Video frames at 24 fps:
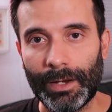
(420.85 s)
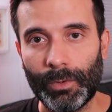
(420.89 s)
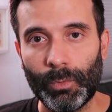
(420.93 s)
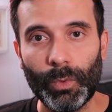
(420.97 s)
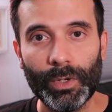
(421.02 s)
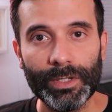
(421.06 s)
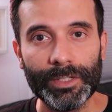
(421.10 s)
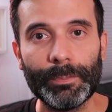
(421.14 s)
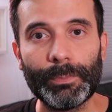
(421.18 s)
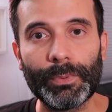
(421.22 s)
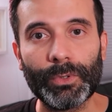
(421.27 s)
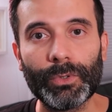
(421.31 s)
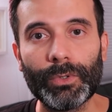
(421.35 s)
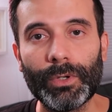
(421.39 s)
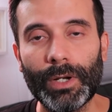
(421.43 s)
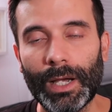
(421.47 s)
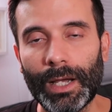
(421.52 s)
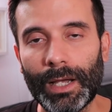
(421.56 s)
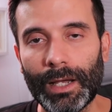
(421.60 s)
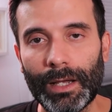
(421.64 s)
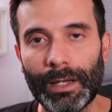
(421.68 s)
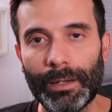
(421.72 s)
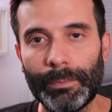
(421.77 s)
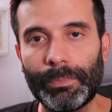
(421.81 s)
Once
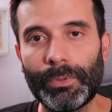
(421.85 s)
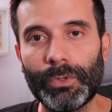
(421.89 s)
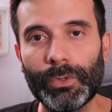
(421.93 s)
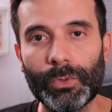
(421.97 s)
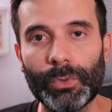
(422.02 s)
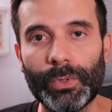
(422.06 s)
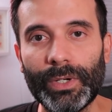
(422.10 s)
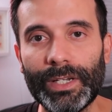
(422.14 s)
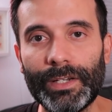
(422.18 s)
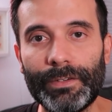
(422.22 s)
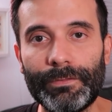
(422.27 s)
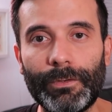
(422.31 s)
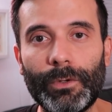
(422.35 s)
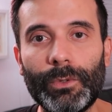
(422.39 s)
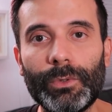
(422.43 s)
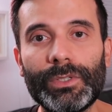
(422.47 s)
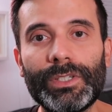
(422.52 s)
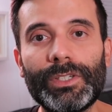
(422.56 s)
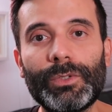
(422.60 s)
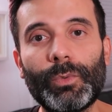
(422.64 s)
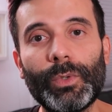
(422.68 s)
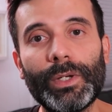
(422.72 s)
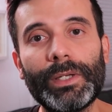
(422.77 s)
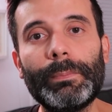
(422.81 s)
Procreate
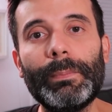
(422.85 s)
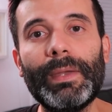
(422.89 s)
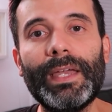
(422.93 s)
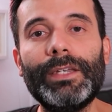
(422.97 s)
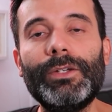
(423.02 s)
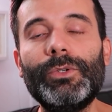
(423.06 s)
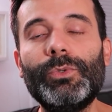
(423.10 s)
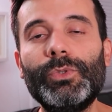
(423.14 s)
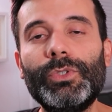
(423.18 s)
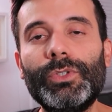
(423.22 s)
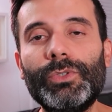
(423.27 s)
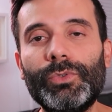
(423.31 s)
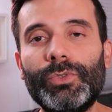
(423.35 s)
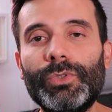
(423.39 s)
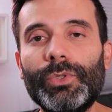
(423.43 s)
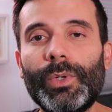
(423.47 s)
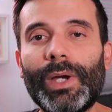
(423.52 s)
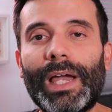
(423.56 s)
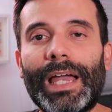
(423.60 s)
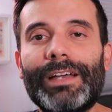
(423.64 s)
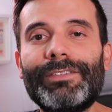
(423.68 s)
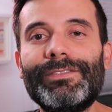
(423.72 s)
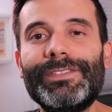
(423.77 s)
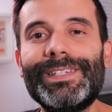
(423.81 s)
evokes quick menu, you do
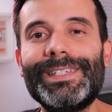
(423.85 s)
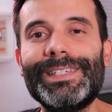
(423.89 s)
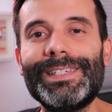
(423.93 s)
have